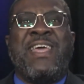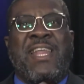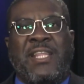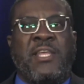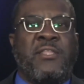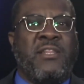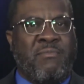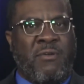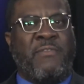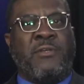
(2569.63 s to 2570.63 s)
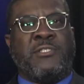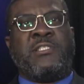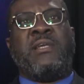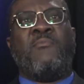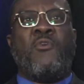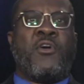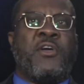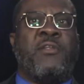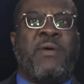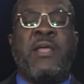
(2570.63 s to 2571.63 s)
And at the end of the movie, you see him walking.
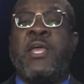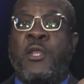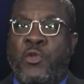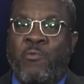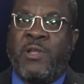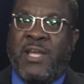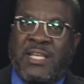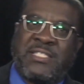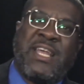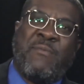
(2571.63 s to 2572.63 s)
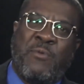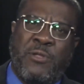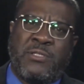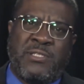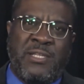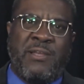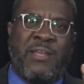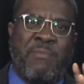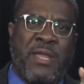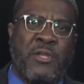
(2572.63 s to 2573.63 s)
You realize that when you see the
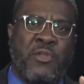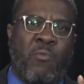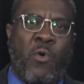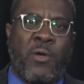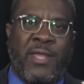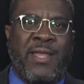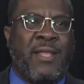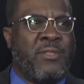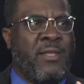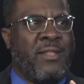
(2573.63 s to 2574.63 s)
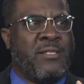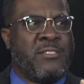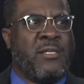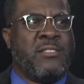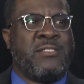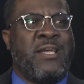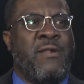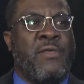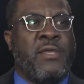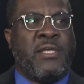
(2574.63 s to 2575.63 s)
commando walking out there in the sunset,
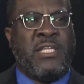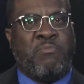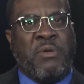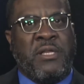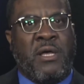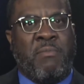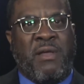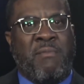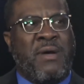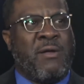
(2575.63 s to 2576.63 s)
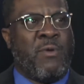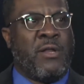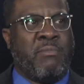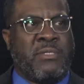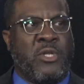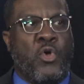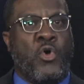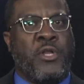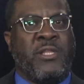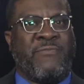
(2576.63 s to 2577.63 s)
he's beat up, everybody around him is
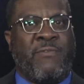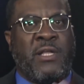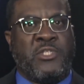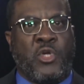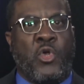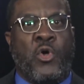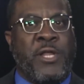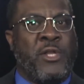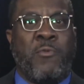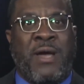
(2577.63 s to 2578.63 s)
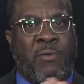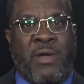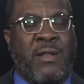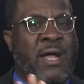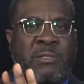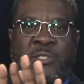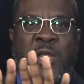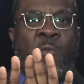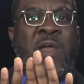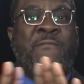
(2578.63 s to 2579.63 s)
gone, his friends are gone, ain't nobody around. I
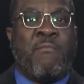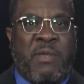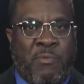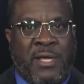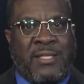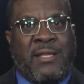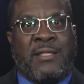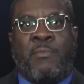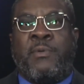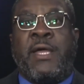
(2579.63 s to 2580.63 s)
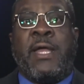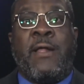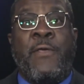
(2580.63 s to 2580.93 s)
stay away from people like that, like the plague.